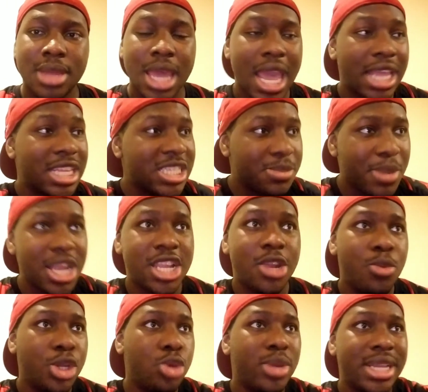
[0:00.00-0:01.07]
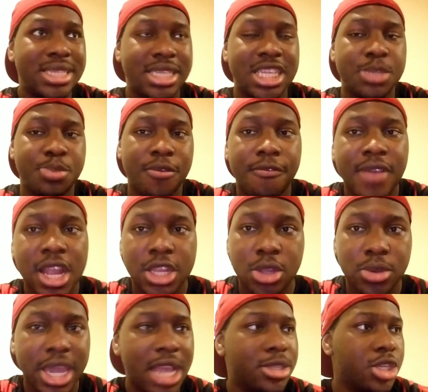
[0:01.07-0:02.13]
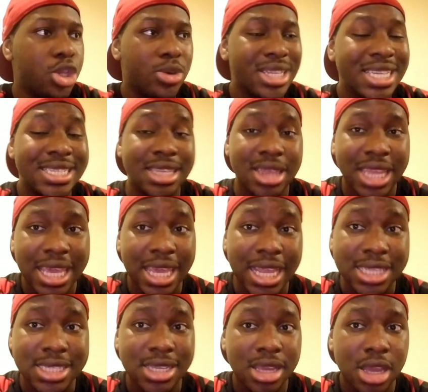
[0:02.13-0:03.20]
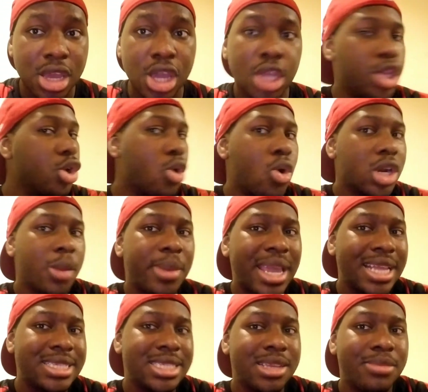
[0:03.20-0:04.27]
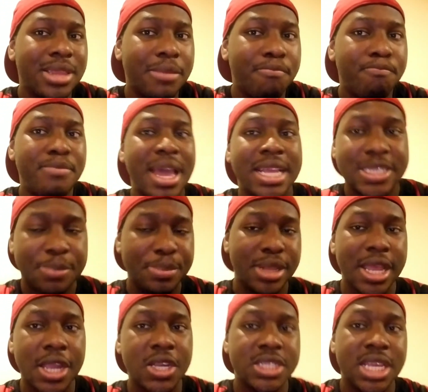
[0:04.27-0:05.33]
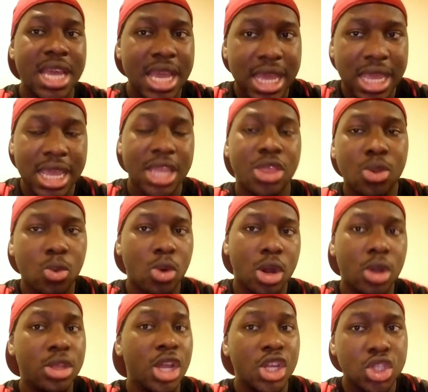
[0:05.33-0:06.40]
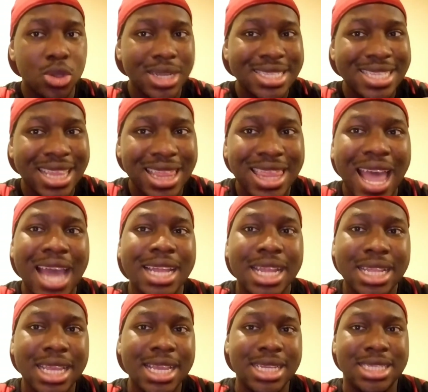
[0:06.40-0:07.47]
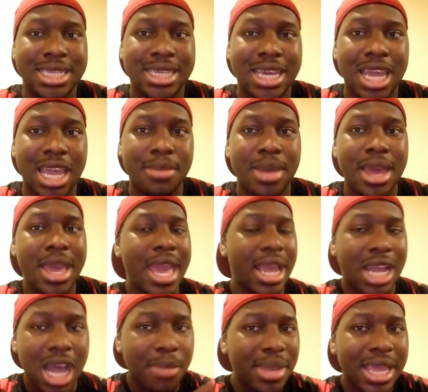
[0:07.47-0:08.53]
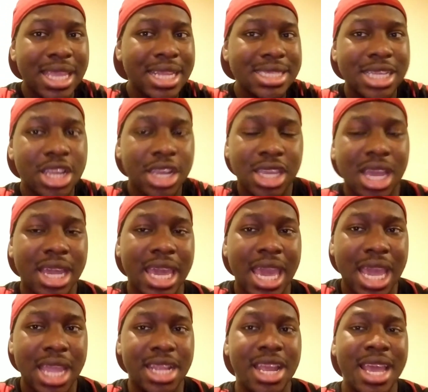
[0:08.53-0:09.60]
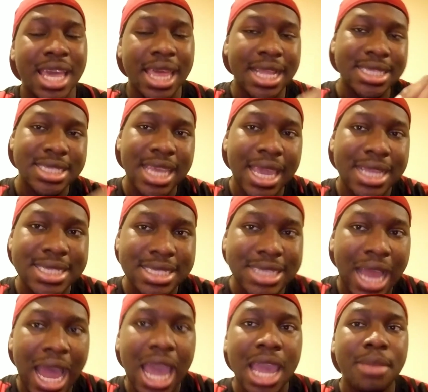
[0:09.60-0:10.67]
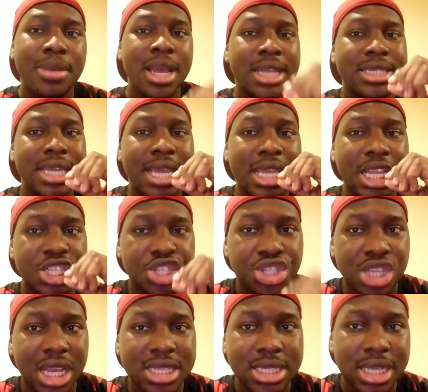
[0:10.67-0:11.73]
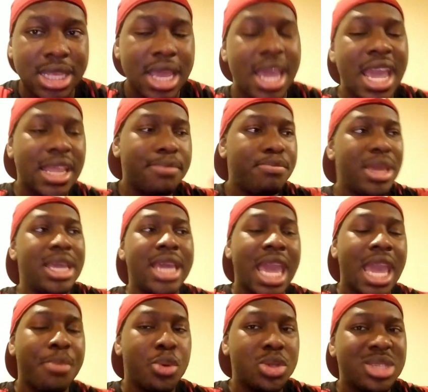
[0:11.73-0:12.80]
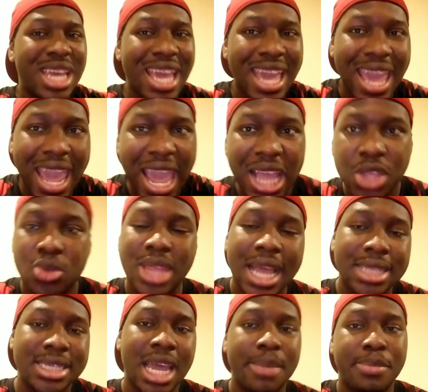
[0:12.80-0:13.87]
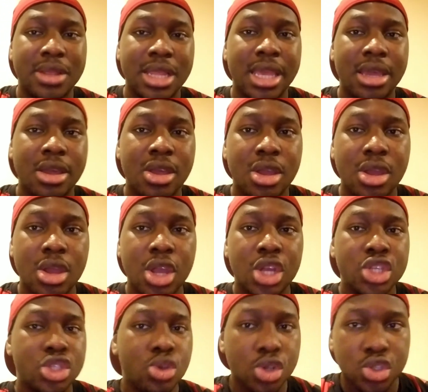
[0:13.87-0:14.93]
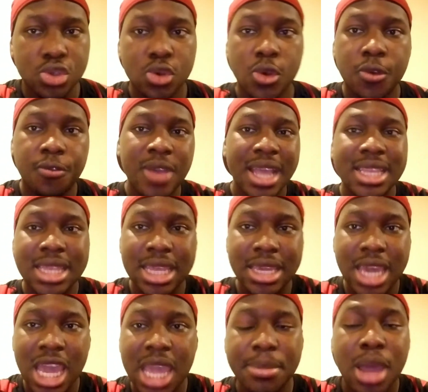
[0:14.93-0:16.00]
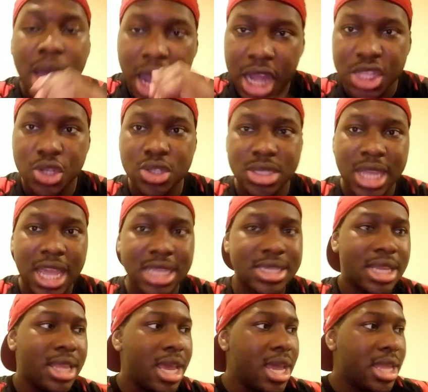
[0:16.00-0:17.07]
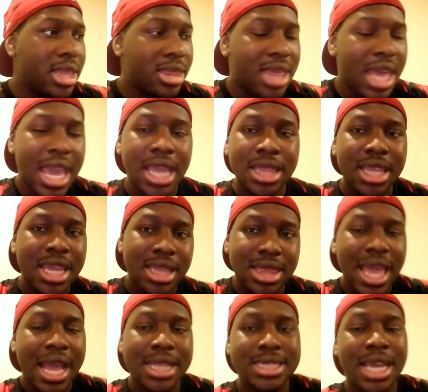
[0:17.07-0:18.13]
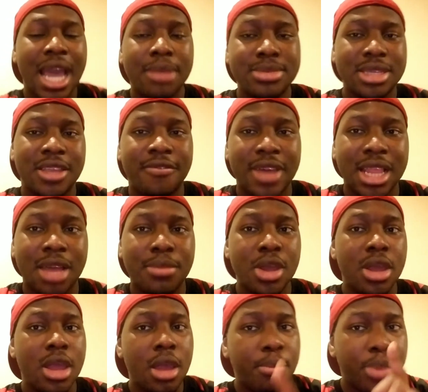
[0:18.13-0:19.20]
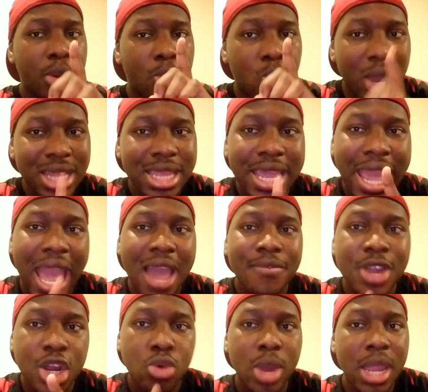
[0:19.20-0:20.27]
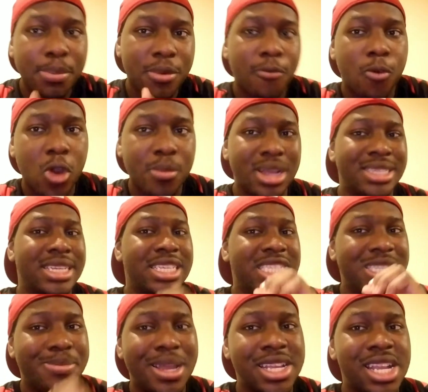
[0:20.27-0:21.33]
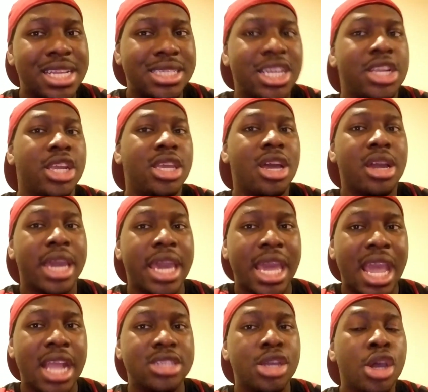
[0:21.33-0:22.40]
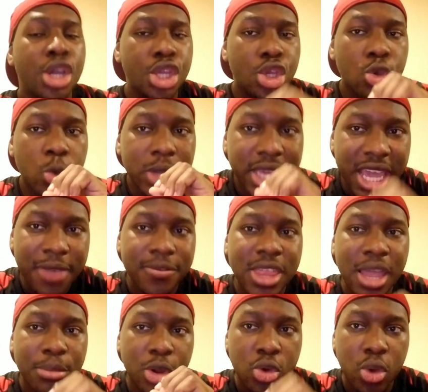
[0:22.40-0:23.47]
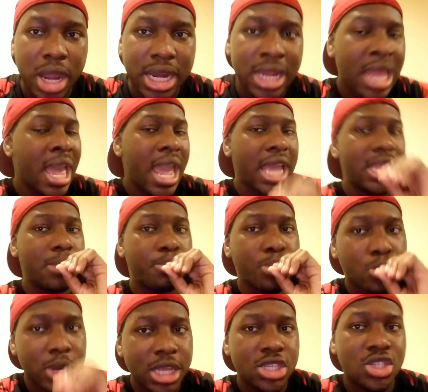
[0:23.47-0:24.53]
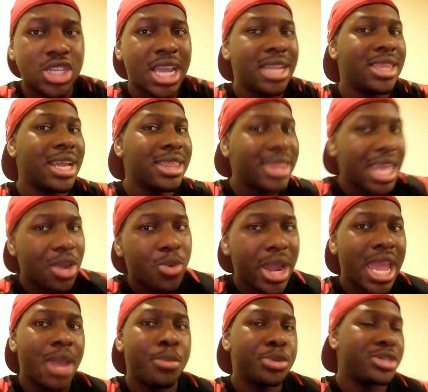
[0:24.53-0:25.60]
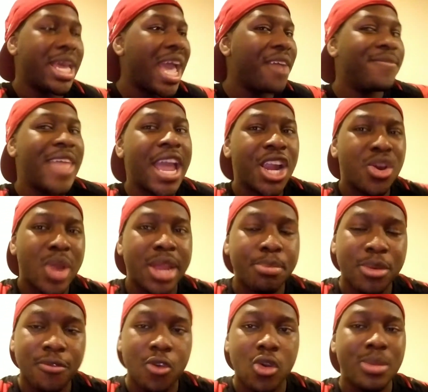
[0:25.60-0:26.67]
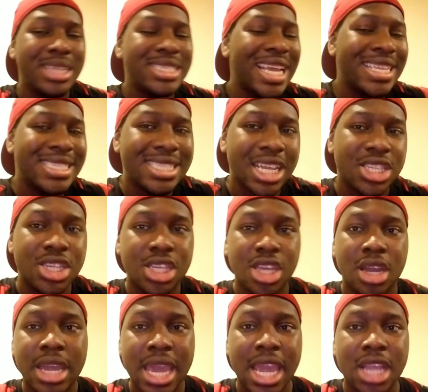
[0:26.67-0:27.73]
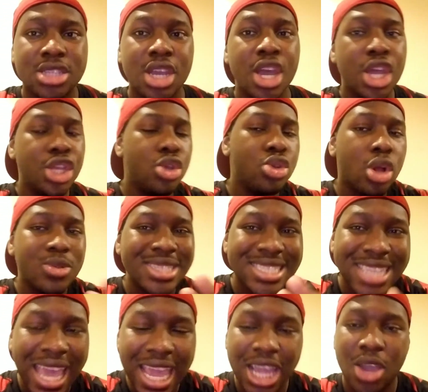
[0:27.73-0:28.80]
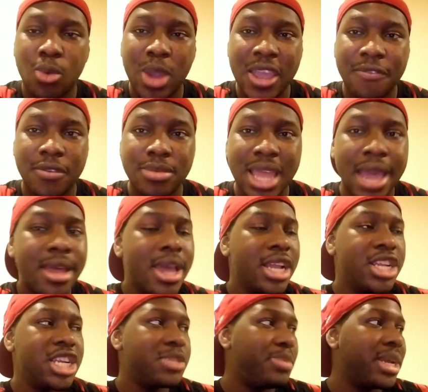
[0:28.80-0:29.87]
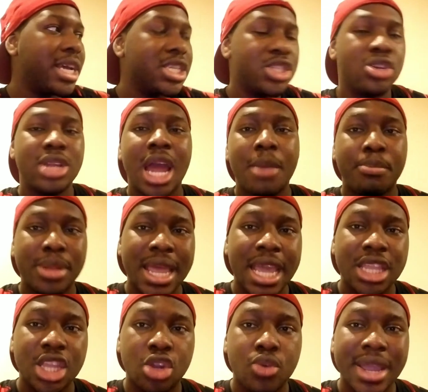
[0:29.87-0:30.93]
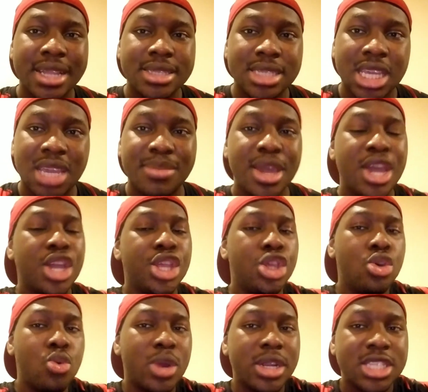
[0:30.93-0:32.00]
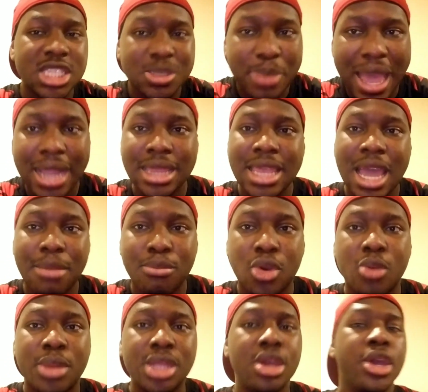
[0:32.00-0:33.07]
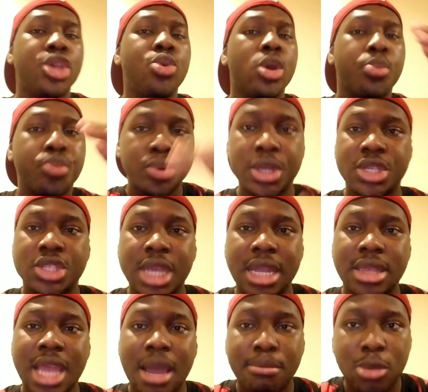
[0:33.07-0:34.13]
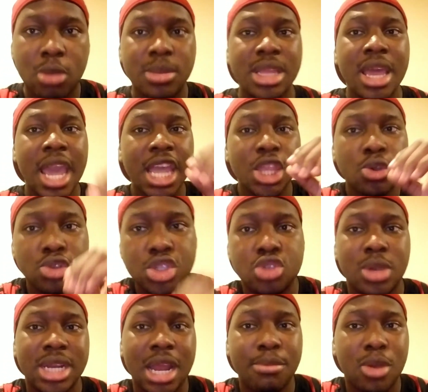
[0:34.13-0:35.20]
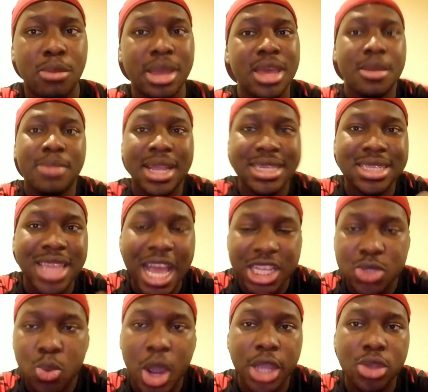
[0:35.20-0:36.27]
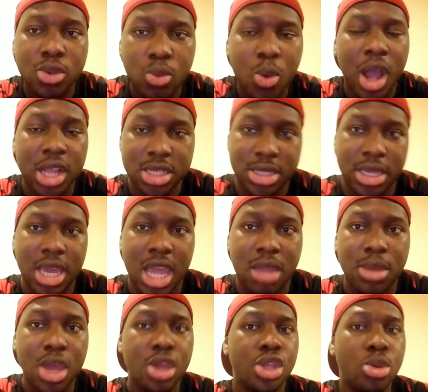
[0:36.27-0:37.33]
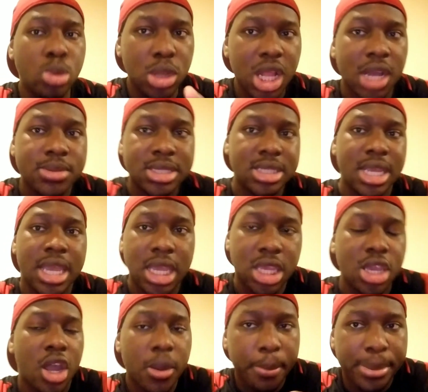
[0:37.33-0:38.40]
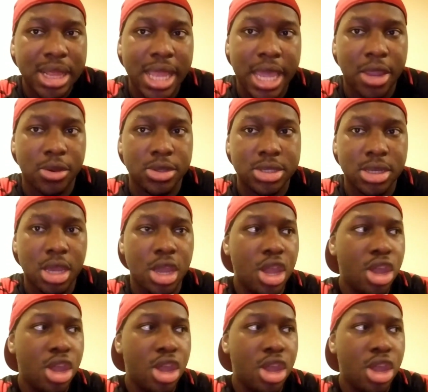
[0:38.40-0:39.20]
And especially when you get to these professional games and you're in these leagues, you're going up against some of the best players in the world. So it's not an easy game. And coming in at a young age, it takes time to get adjusted and being able to handle that type of league. So a true fan of the game understands that they need that time to develop. But when they have a great performance, especially at such a young age, you give them credit and appreciate that they were able to have that great performance at such a young age. You don't take away from that just because they're not playing the great team. You respect that moment, you appreciate that moment, and you enjoy that moment, because that's why you watch the game. You love seeing young players